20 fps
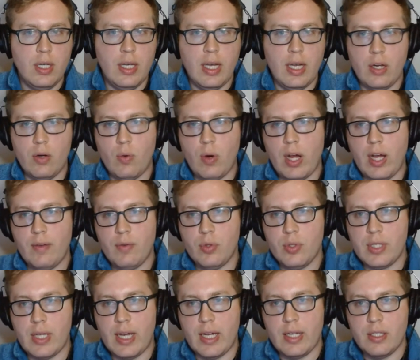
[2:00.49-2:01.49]
and Rivals
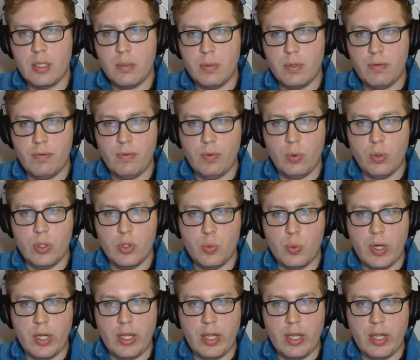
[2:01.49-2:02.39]
has him at 4 as well.